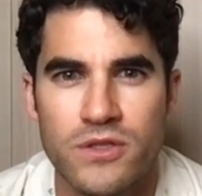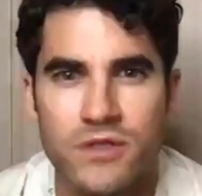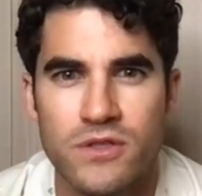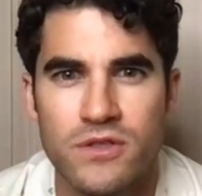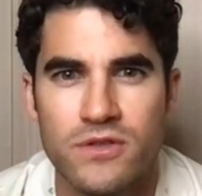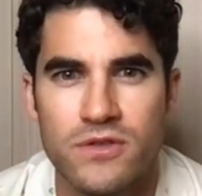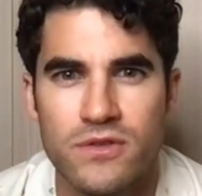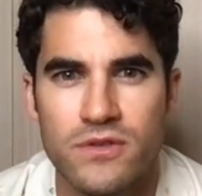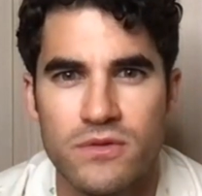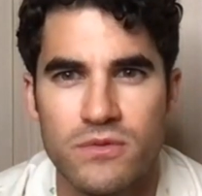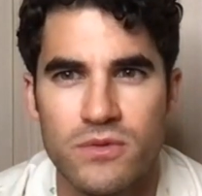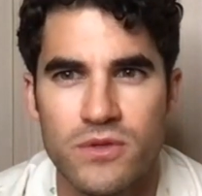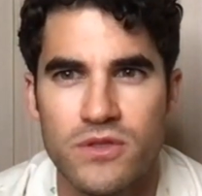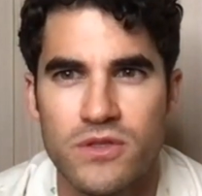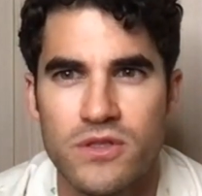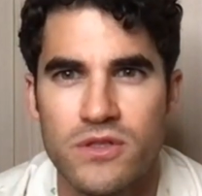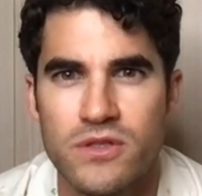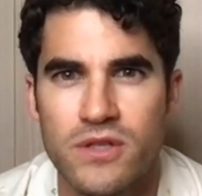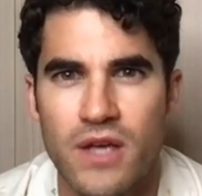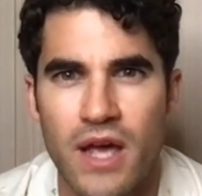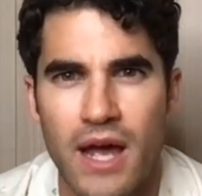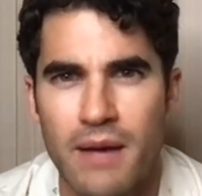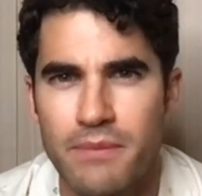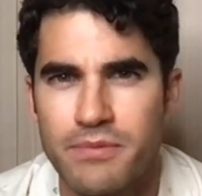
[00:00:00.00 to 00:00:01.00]

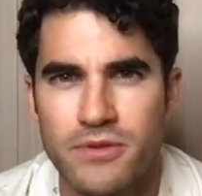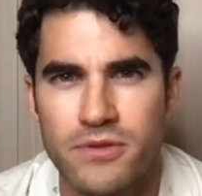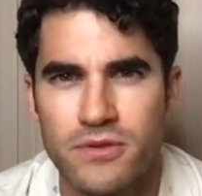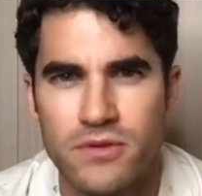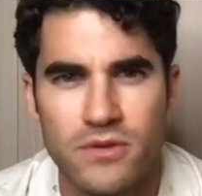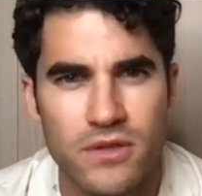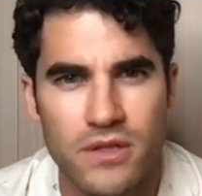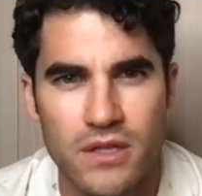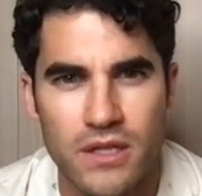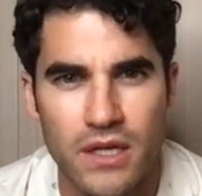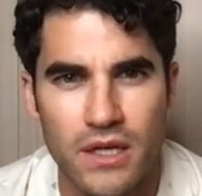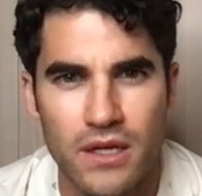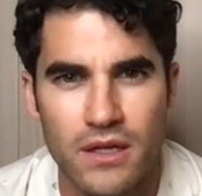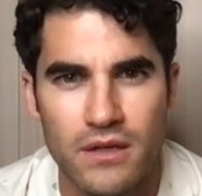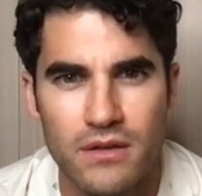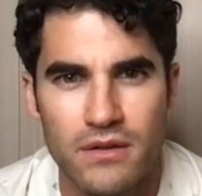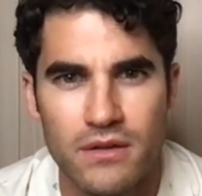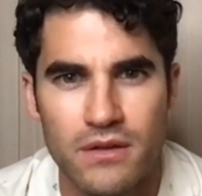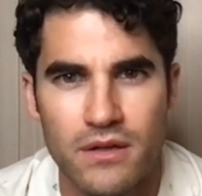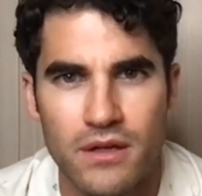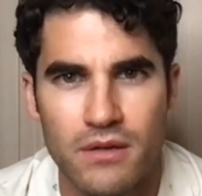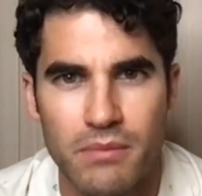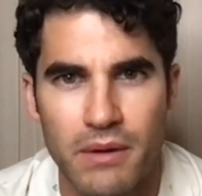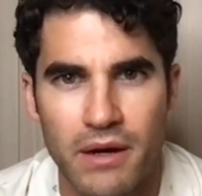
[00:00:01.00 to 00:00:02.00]
is absolutely
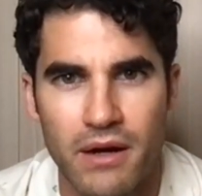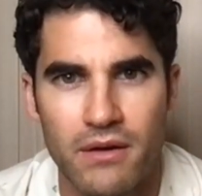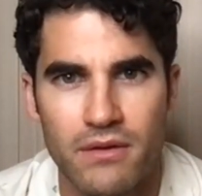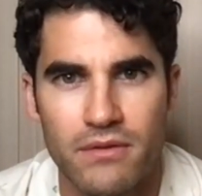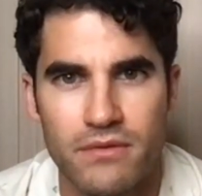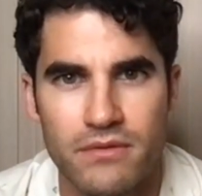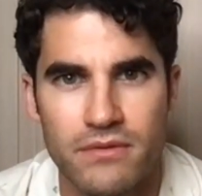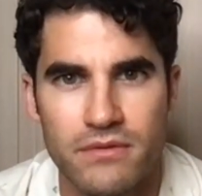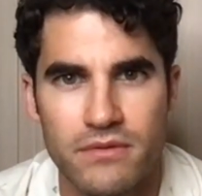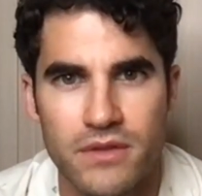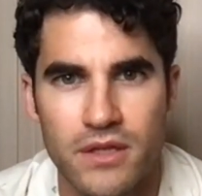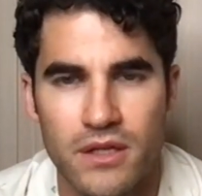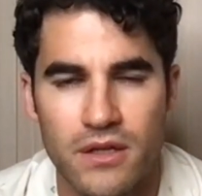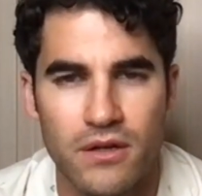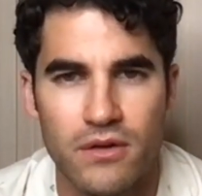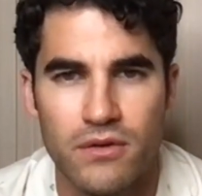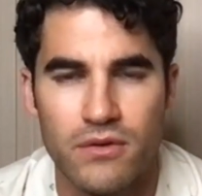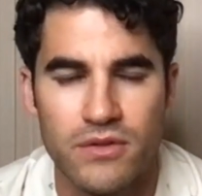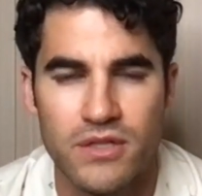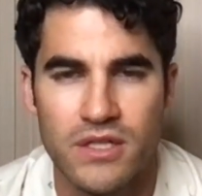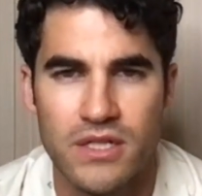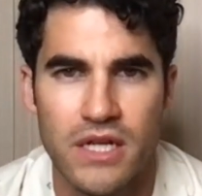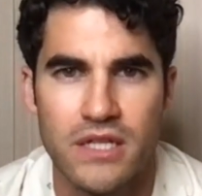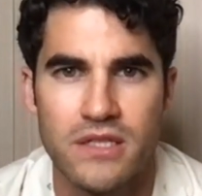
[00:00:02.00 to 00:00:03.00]
about,
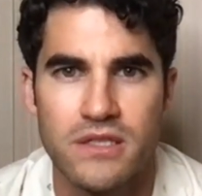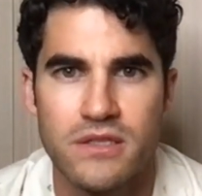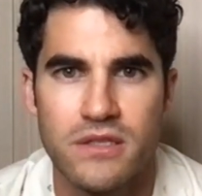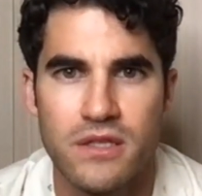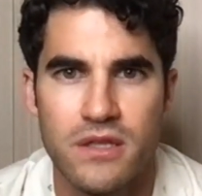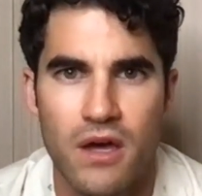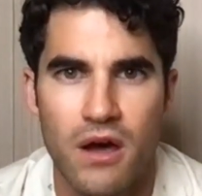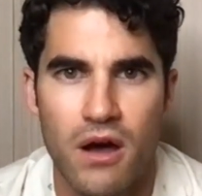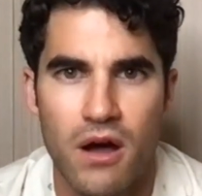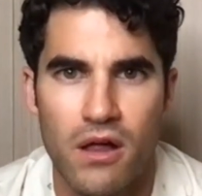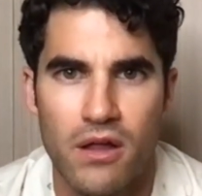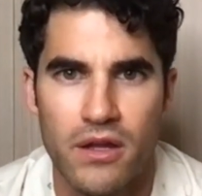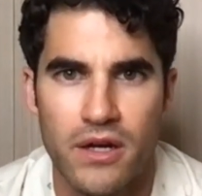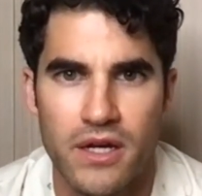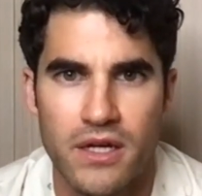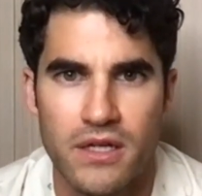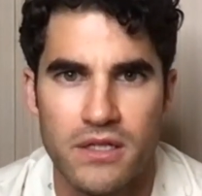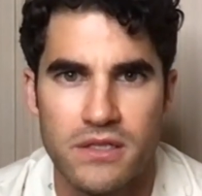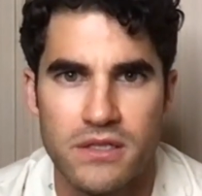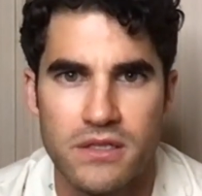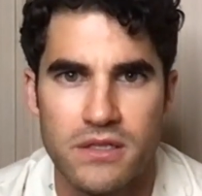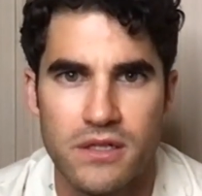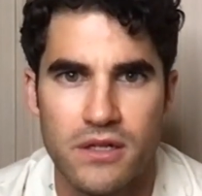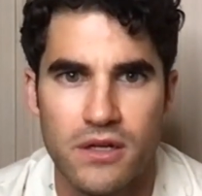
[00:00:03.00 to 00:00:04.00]
connected to the
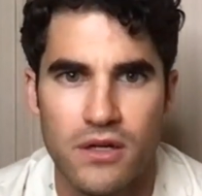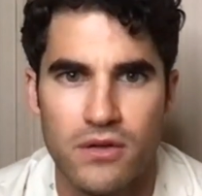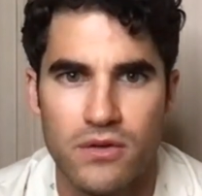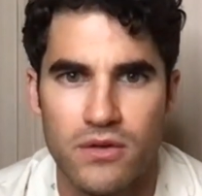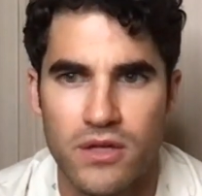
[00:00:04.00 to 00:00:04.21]
holidays.